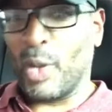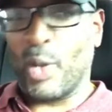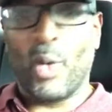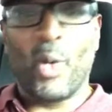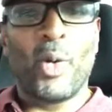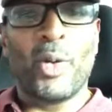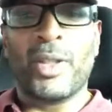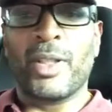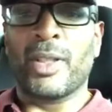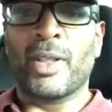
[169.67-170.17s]

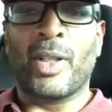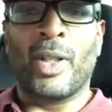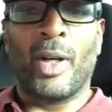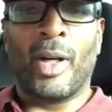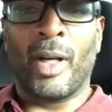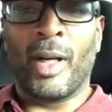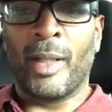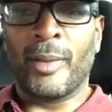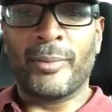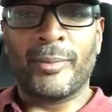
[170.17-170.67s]
Gorgeous
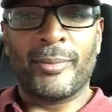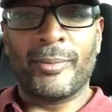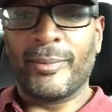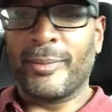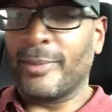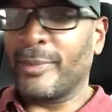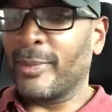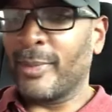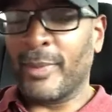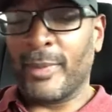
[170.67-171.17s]
car
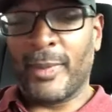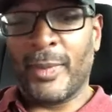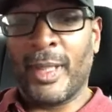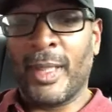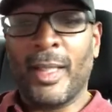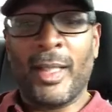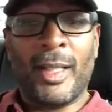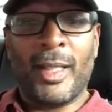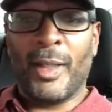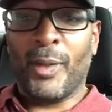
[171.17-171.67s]

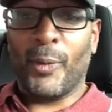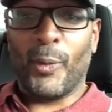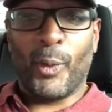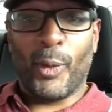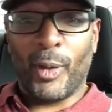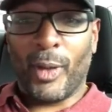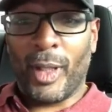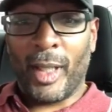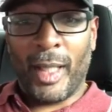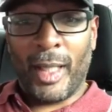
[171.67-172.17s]

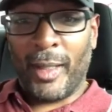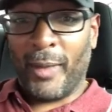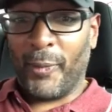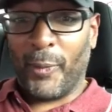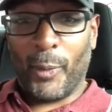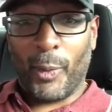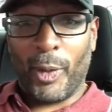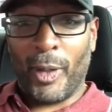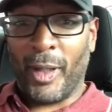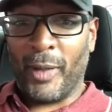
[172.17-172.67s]

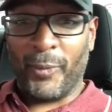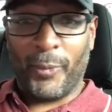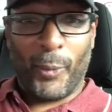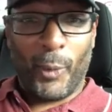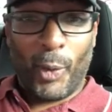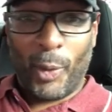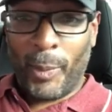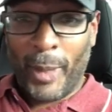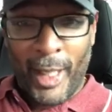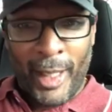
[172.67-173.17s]
for a
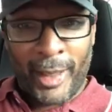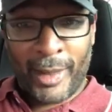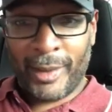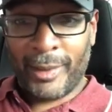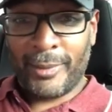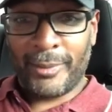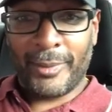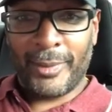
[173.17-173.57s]
four-banger.